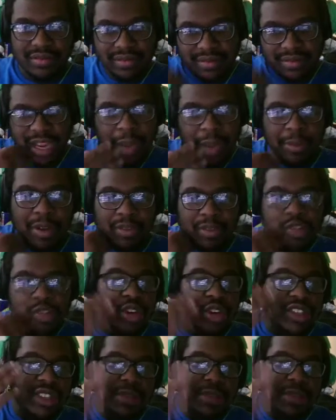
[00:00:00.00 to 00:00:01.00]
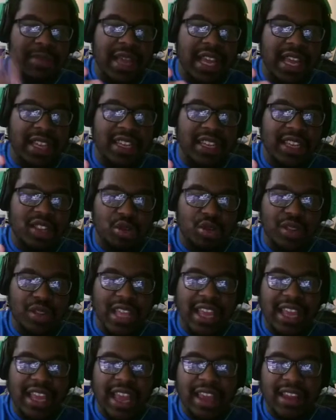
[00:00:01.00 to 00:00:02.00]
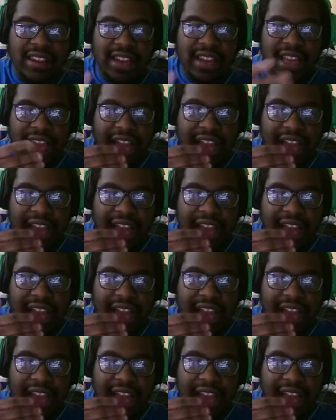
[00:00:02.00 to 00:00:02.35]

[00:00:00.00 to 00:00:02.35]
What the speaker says: I mean, of course, they